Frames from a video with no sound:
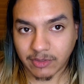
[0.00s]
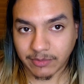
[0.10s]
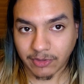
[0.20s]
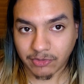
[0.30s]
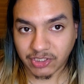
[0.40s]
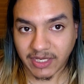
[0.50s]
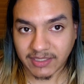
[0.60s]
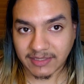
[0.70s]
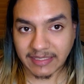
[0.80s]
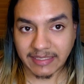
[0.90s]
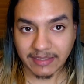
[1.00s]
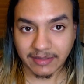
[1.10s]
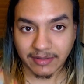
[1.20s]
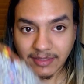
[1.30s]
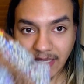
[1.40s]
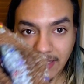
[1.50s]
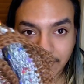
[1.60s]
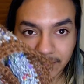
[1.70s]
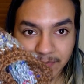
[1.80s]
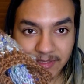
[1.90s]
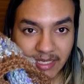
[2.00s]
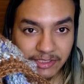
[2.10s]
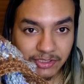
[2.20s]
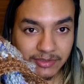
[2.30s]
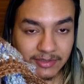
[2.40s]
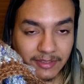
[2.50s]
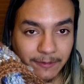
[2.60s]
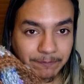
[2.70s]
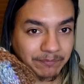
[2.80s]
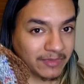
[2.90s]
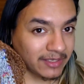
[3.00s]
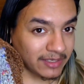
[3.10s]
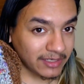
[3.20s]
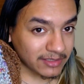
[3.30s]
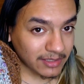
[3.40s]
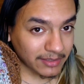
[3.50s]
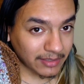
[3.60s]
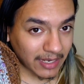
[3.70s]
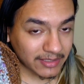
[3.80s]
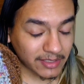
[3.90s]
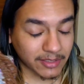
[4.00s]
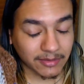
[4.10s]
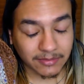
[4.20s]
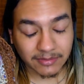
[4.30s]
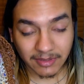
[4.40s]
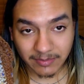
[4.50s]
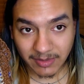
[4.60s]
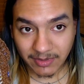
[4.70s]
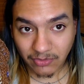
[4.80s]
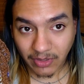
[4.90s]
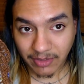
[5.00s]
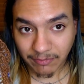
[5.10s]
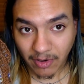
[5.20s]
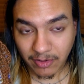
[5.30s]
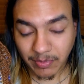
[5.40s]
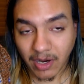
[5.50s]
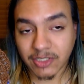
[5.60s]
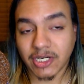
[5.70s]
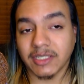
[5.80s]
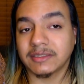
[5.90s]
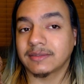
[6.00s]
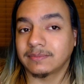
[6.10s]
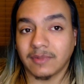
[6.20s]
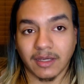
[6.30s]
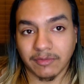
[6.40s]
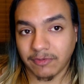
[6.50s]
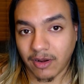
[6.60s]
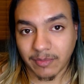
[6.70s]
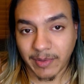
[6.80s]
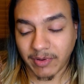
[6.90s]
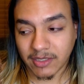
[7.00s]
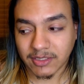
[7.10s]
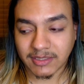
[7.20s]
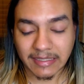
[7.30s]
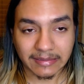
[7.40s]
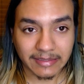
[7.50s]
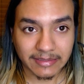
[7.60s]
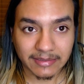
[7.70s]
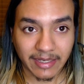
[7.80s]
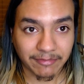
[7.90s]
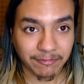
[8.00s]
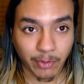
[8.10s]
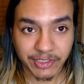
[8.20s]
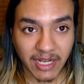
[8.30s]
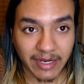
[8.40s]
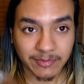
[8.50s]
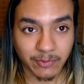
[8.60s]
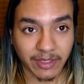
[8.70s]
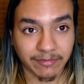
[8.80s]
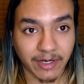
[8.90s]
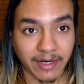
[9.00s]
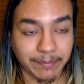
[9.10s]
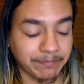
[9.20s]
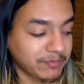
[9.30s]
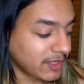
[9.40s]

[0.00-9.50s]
double crochets in the cable section. So just letting you guys know, sometimes it's okay to frog your projects. I frog my projects at least like 4 times whenever I'm